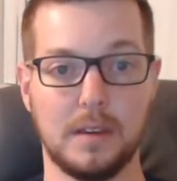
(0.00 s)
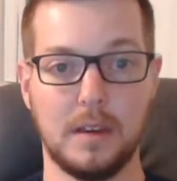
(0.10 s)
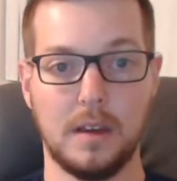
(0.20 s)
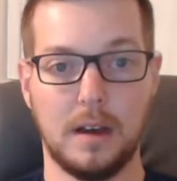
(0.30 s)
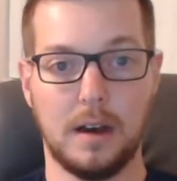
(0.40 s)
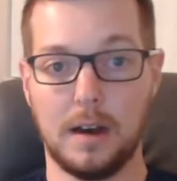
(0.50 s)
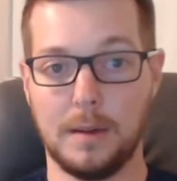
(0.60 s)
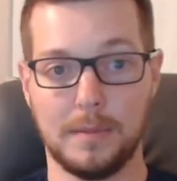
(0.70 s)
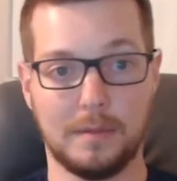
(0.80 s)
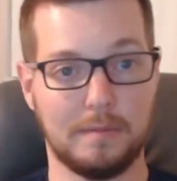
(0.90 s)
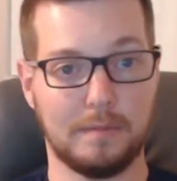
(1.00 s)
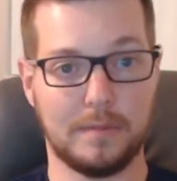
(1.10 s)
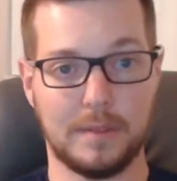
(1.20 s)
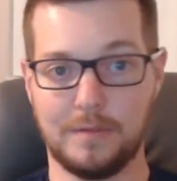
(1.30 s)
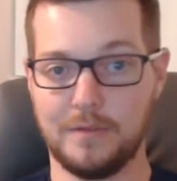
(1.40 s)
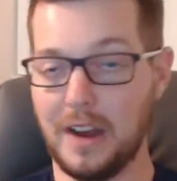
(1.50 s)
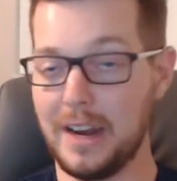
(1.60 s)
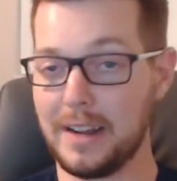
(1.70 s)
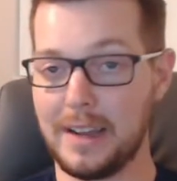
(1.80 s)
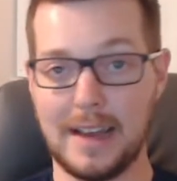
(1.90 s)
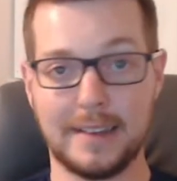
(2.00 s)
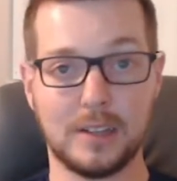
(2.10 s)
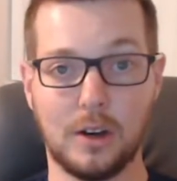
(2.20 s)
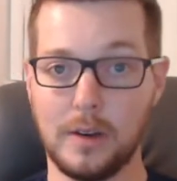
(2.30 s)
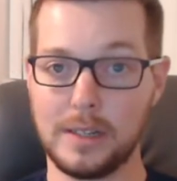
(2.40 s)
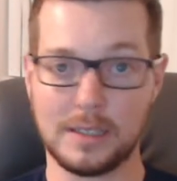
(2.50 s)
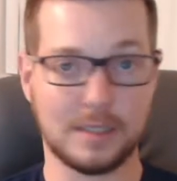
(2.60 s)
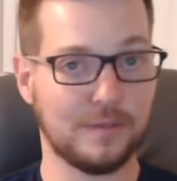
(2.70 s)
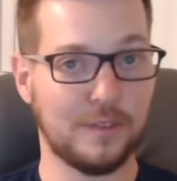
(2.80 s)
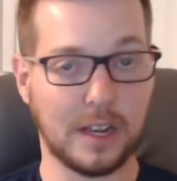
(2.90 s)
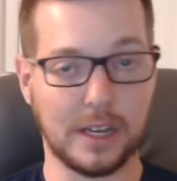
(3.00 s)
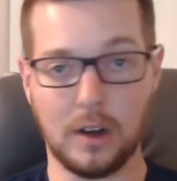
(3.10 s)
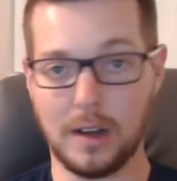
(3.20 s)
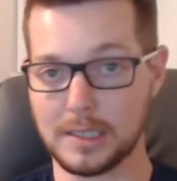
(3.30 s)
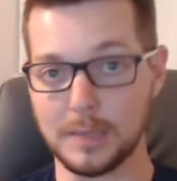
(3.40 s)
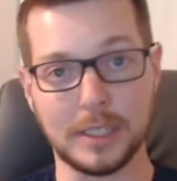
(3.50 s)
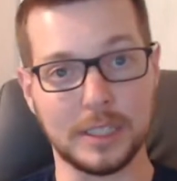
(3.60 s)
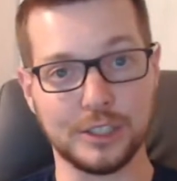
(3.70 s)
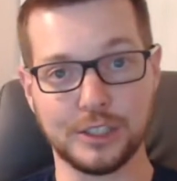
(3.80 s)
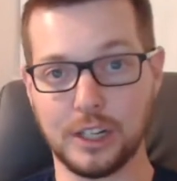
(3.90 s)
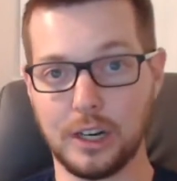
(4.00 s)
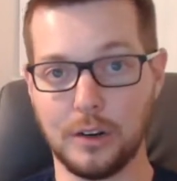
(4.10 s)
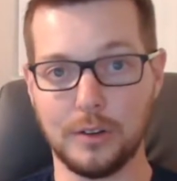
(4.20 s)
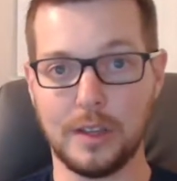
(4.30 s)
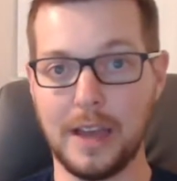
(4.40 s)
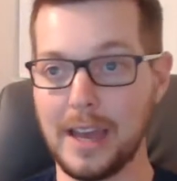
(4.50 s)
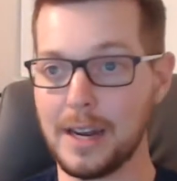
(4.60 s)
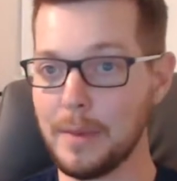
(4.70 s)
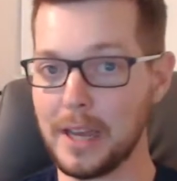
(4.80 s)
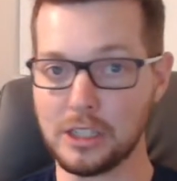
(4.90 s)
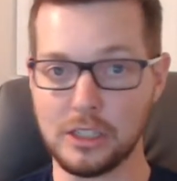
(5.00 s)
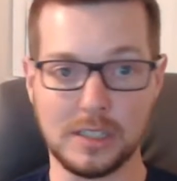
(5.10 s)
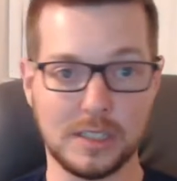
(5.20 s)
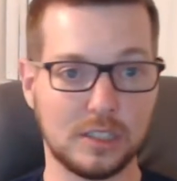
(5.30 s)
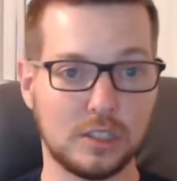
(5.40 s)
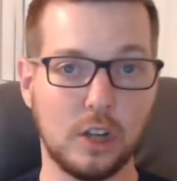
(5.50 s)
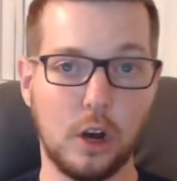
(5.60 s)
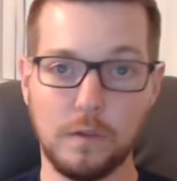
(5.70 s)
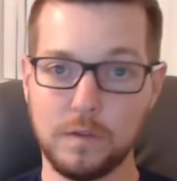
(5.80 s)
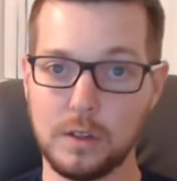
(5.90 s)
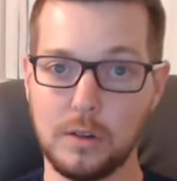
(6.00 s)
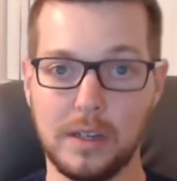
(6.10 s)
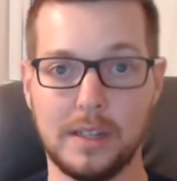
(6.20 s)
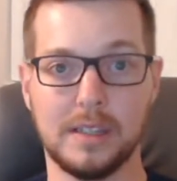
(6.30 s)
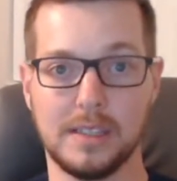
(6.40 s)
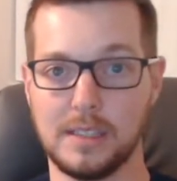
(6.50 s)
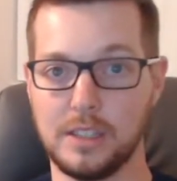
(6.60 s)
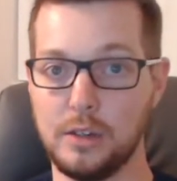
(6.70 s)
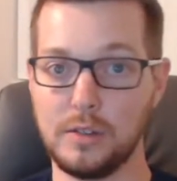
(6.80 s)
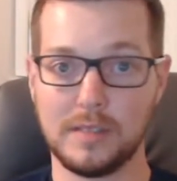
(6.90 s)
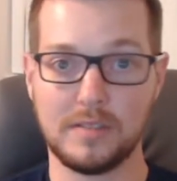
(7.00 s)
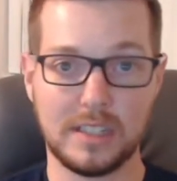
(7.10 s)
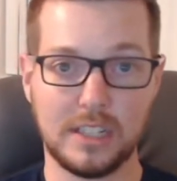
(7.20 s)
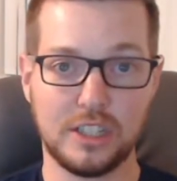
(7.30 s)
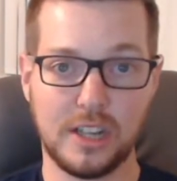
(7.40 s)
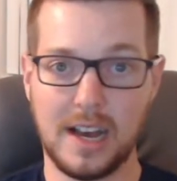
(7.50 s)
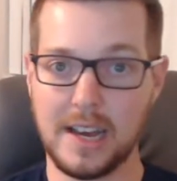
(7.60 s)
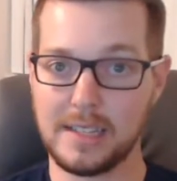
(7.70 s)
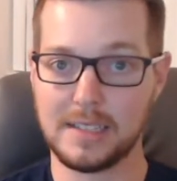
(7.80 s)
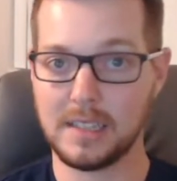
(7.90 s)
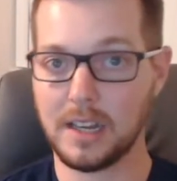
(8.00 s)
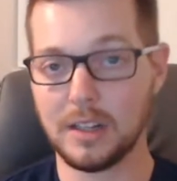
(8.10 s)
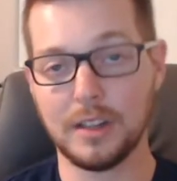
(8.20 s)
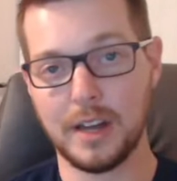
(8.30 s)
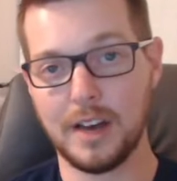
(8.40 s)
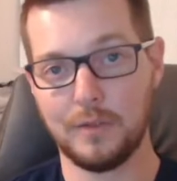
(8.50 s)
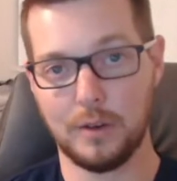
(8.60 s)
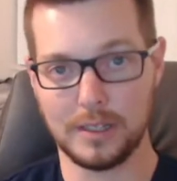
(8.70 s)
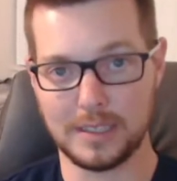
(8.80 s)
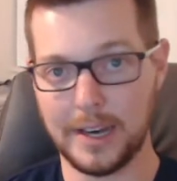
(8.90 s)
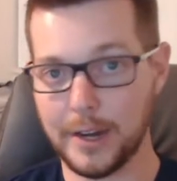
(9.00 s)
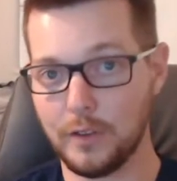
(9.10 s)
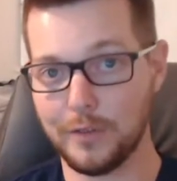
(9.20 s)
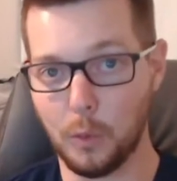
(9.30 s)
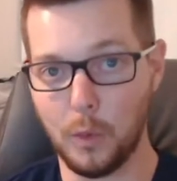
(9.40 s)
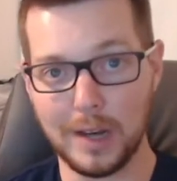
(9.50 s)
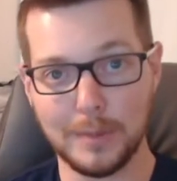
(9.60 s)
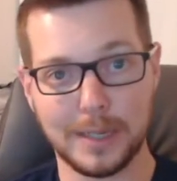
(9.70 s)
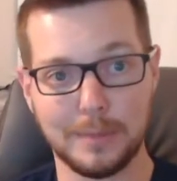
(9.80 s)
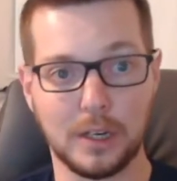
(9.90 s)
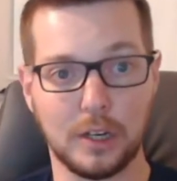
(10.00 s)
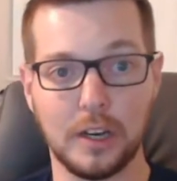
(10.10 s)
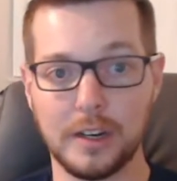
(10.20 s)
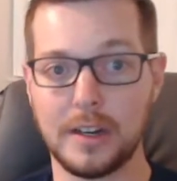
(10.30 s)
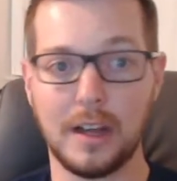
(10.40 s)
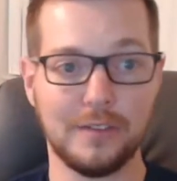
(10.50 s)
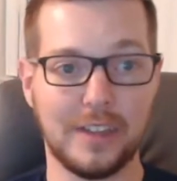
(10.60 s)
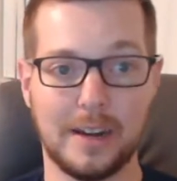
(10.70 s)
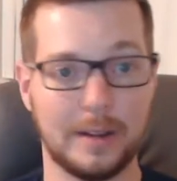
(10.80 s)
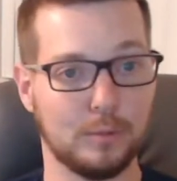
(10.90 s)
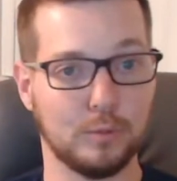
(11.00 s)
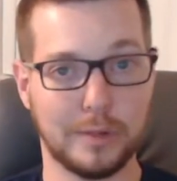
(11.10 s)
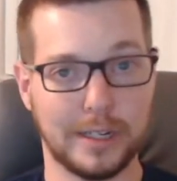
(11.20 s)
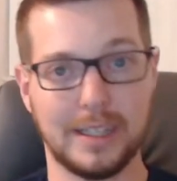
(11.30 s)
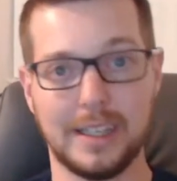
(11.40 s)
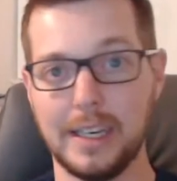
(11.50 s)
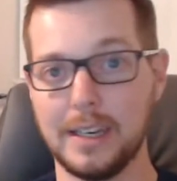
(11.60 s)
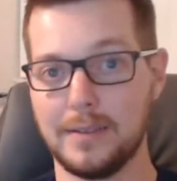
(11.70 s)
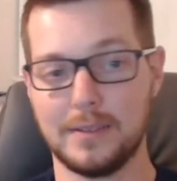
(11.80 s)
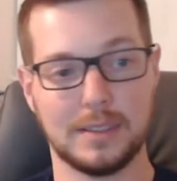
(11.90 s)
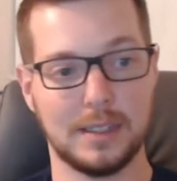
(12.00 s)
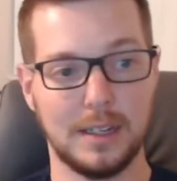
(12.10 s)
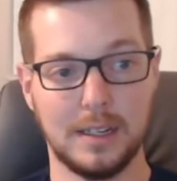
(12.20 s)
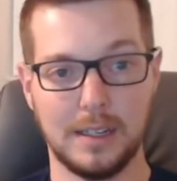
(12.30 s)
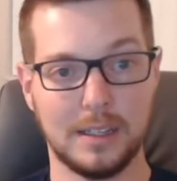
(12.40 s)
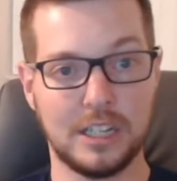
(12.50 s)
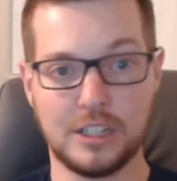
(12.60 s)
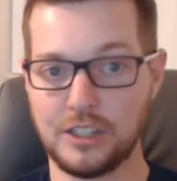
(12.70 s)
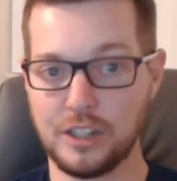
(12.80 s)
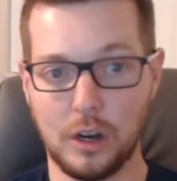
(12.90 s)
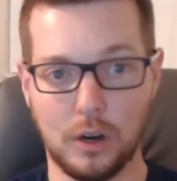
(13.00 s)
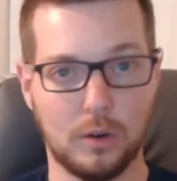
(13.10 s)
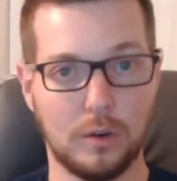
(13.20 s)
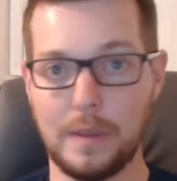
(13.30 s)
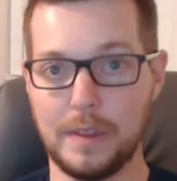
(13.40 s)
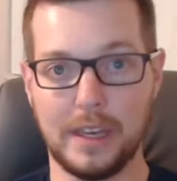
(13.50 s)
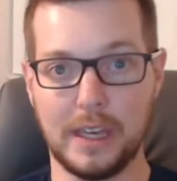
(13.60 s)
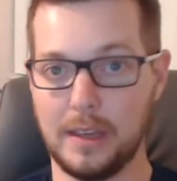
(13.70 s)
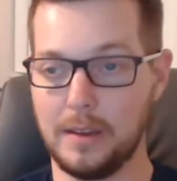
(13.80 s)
Um, Fighting, as always, is fucking awesome in this show. The animation is so fluid. The use of C G I is subtle enough where it's not overwhelming, but good enough that it really gives this show the